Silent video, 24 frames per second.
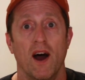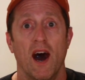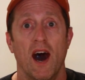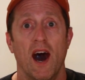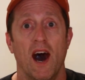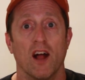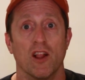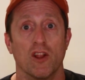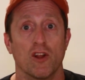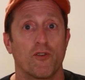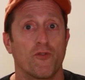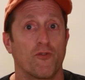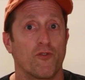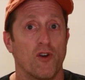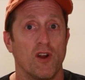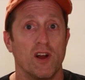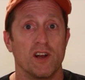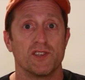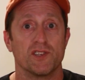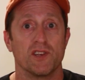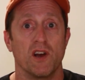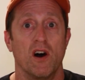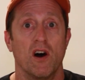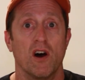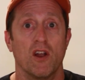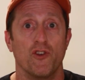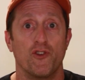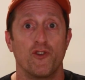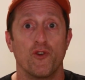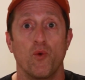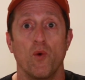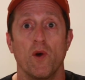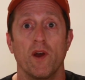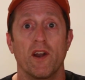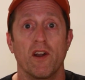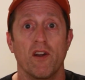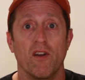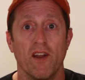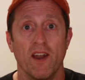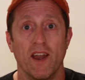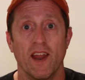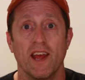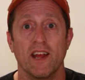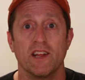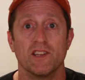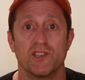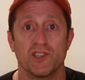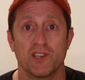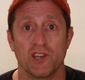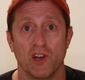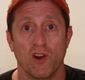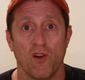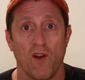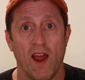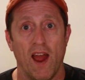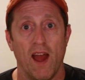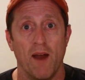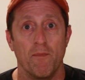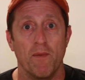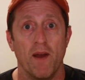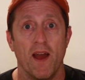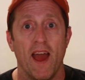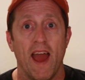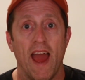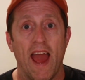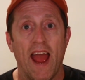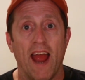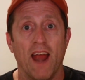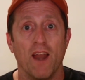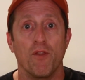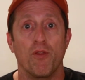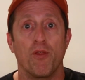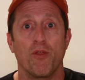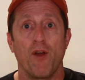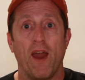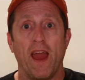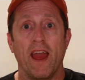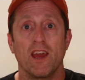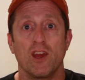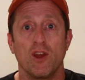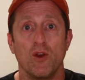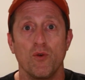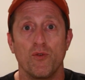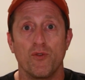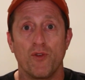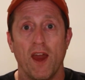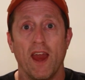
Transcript: Look for us on Twitter and Instagram. And thank you